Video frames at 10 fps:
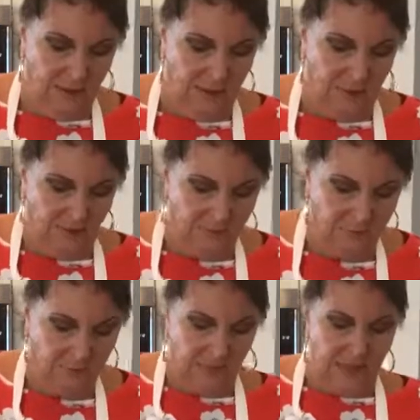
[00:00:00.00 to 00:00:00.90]
There we
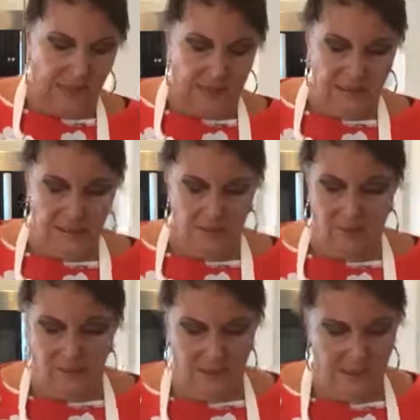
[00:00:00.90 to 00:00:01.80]
go.
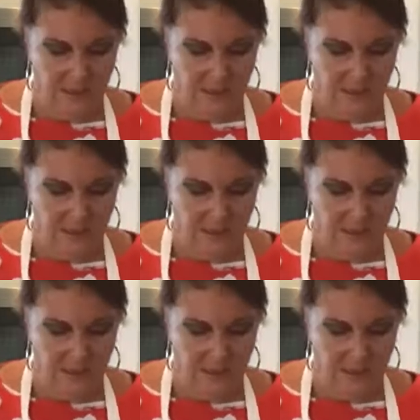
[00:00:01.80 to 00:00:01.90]
So